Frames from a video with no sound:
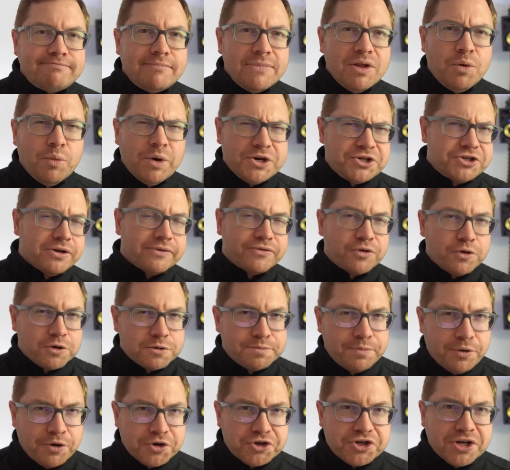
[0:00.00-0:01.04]
which, of course,
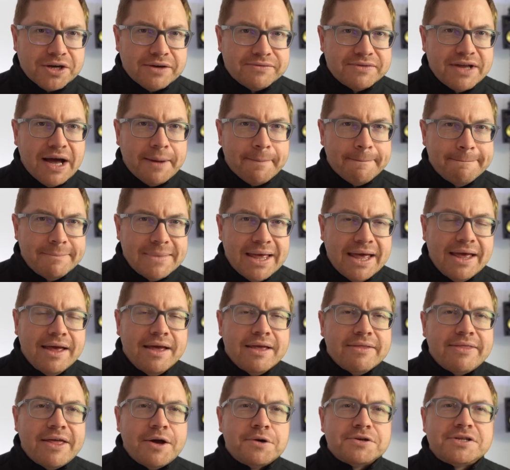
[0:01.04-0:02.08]
Porsche have done.
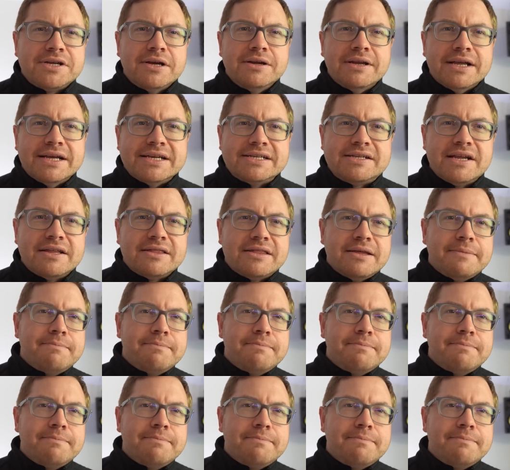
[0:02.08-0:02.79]
They also list the